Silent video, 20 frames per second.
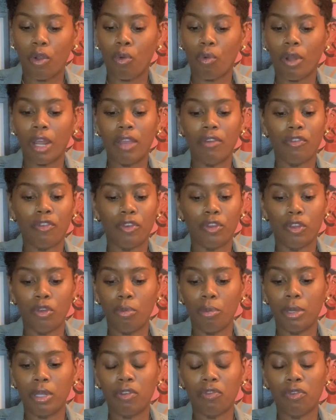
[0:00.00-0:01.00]
great for
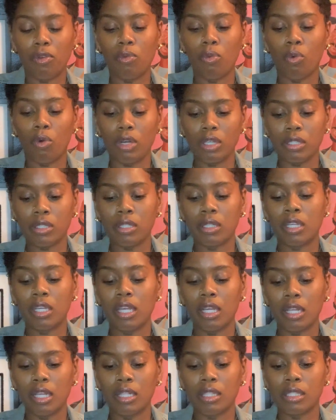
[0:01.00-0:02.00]
you. But if you want to
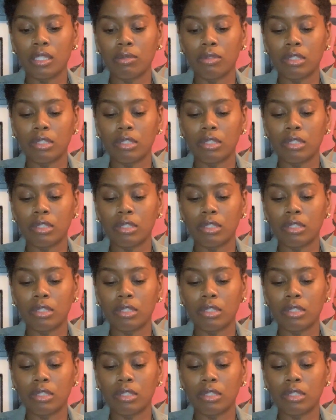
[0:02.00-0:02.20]
get into